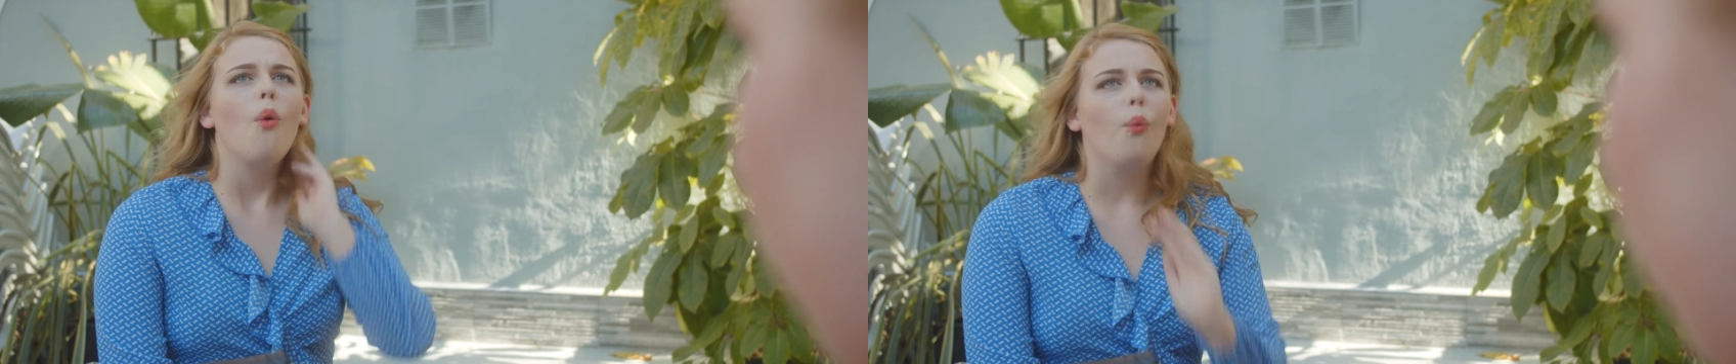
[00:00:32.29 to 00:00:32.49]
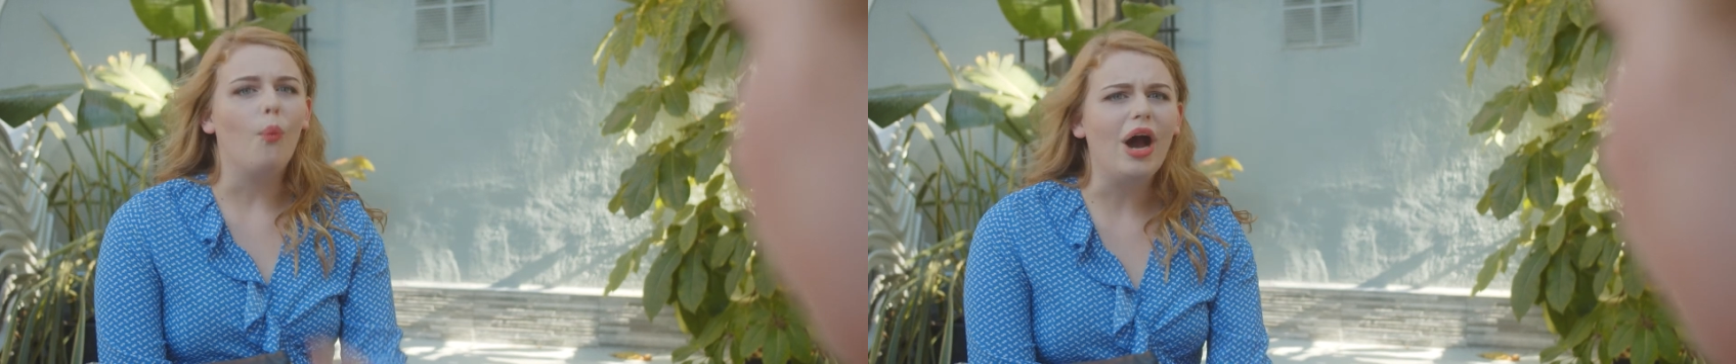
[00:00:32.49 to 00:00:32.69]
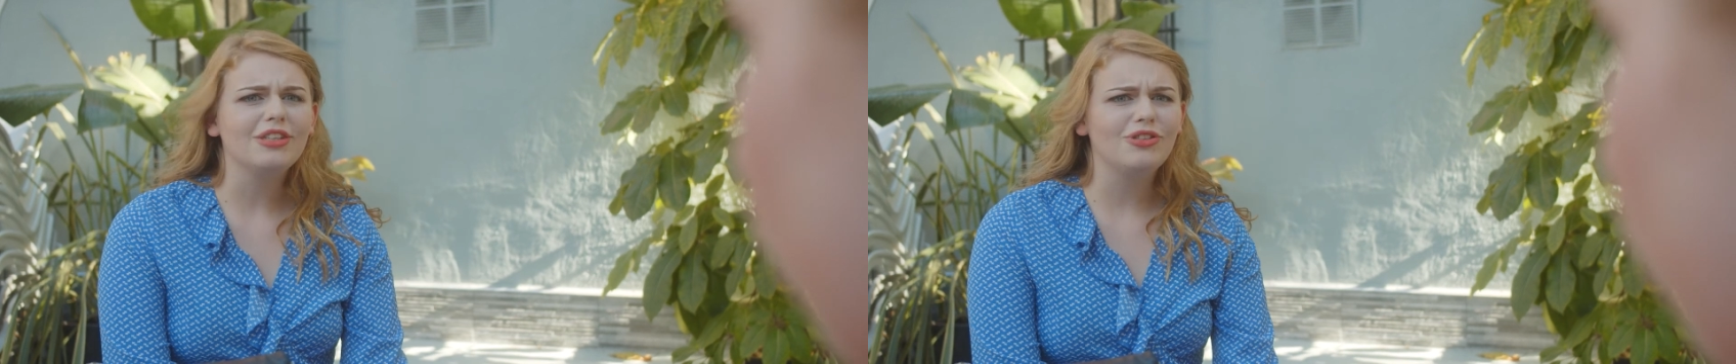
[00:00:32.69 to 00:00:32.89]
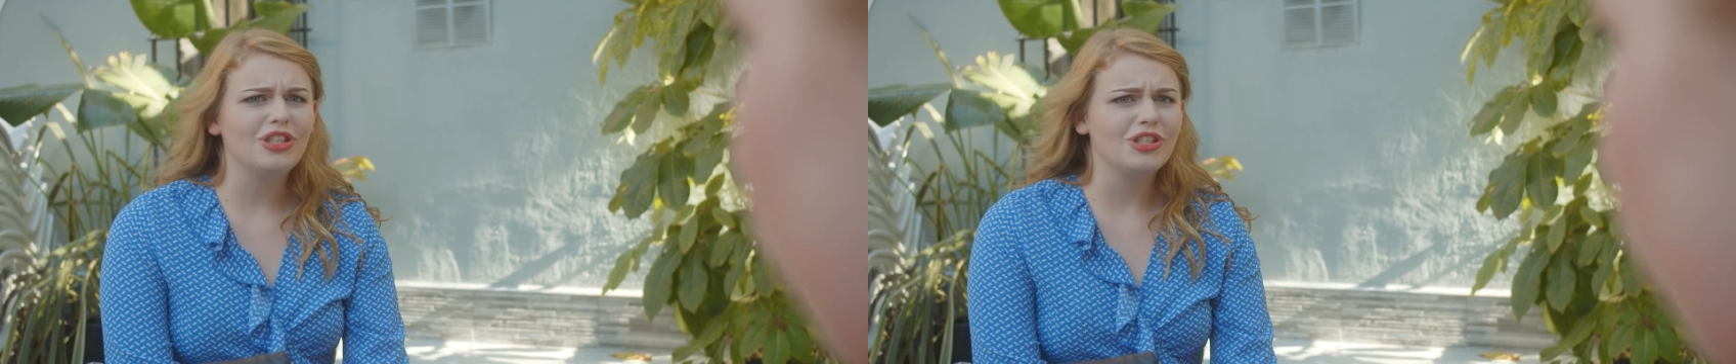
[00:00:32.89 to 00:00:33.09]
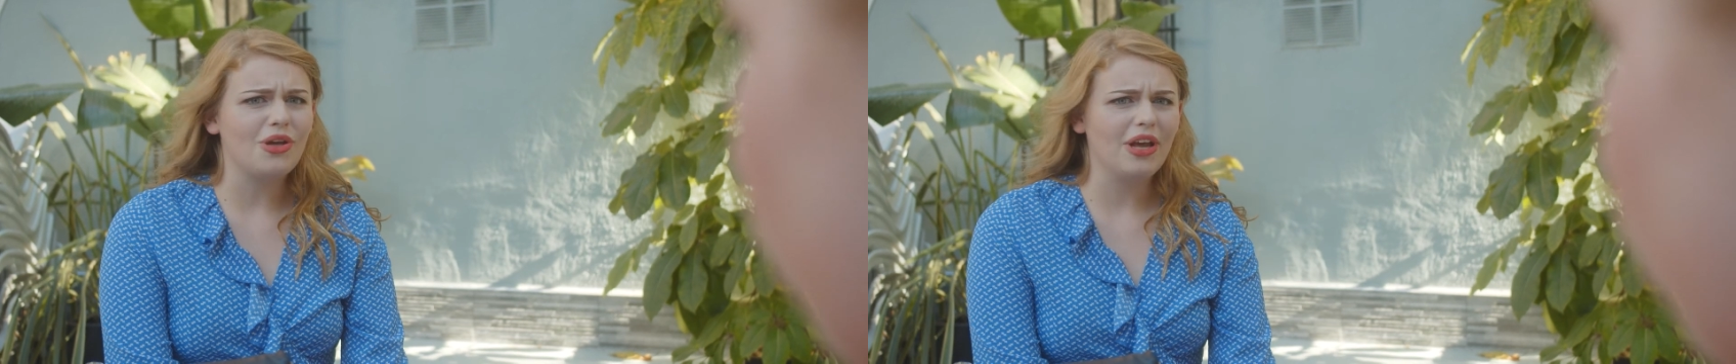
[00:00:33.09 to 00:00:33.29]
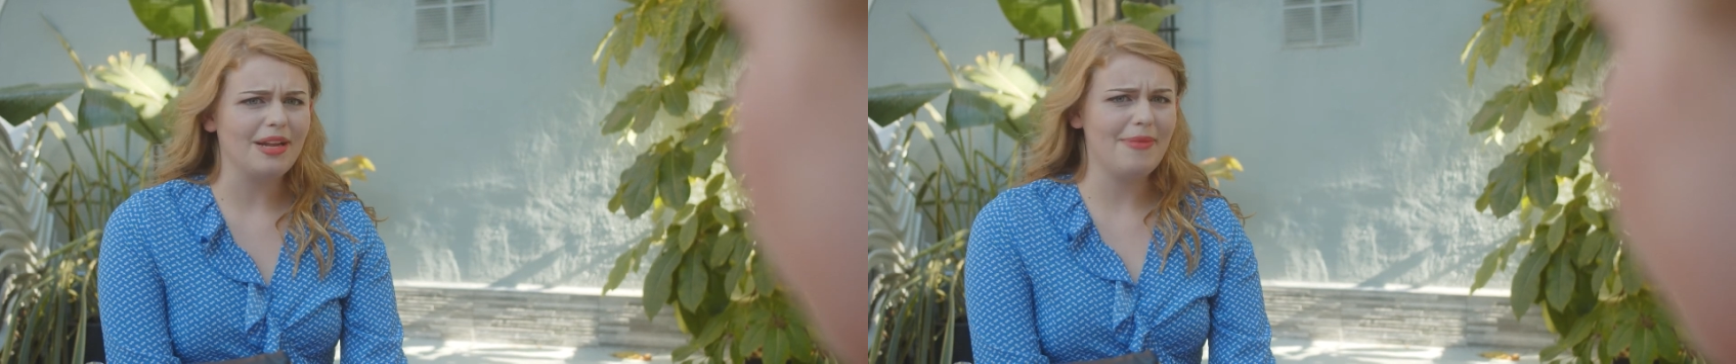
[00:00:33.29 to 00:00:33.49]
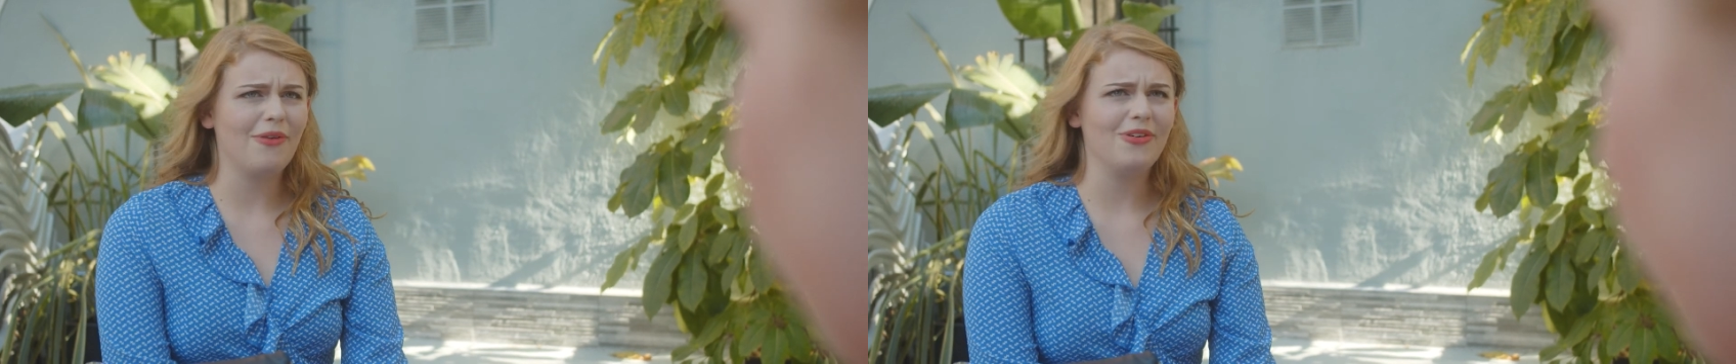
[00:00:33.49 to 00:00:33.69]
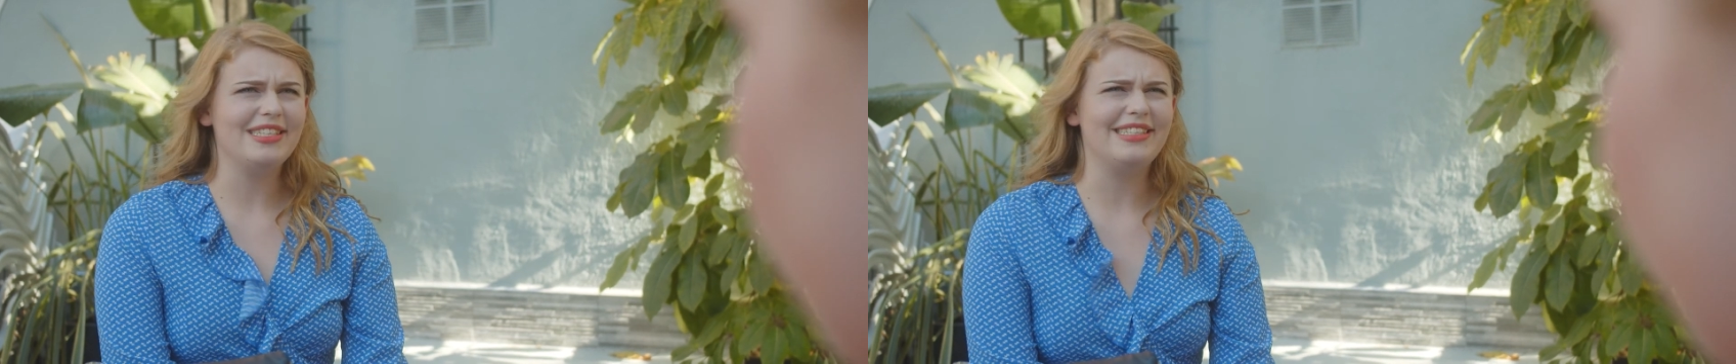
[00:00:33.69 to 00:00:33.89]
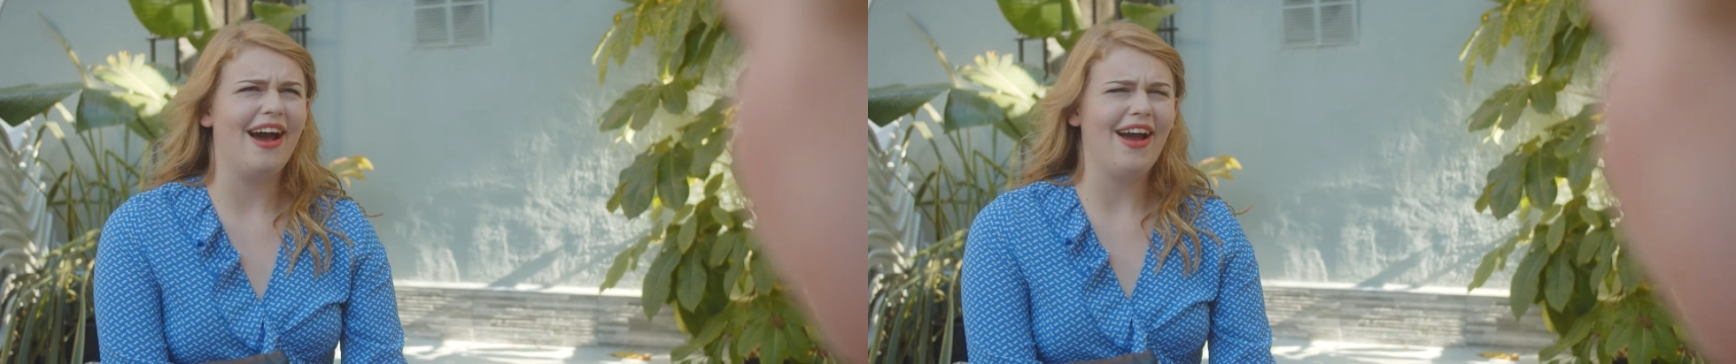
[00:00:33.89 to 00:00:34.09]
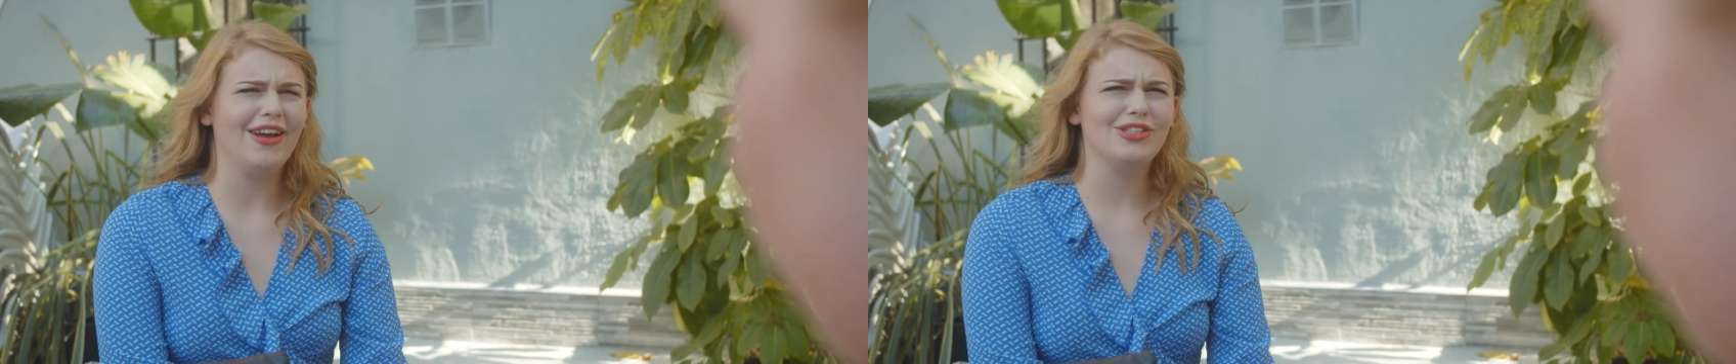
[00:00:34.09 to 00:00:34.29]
why don't you just go and get Mona and die?